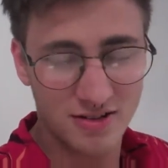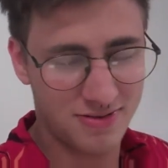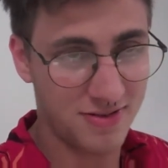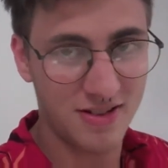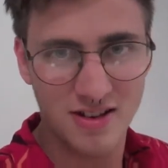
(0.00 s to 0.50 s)

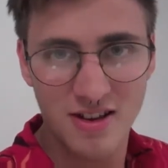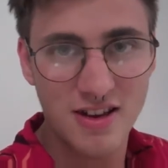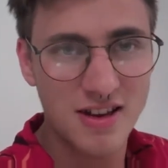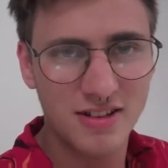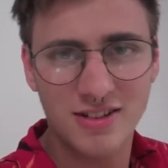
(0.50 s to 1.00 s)

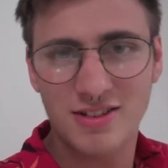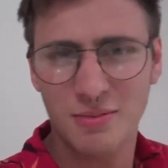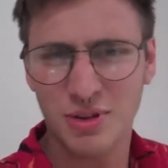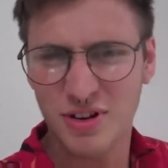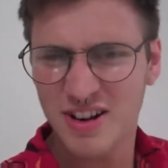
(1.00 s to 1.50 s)
At least
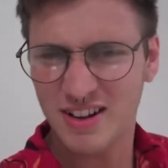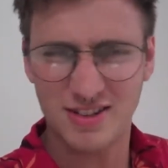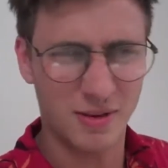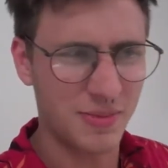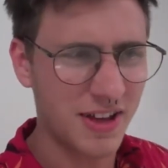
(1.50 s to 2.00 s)
I'm learning
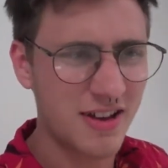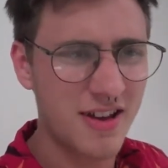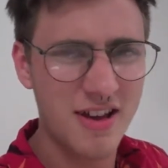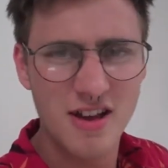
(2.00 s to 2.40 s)
something.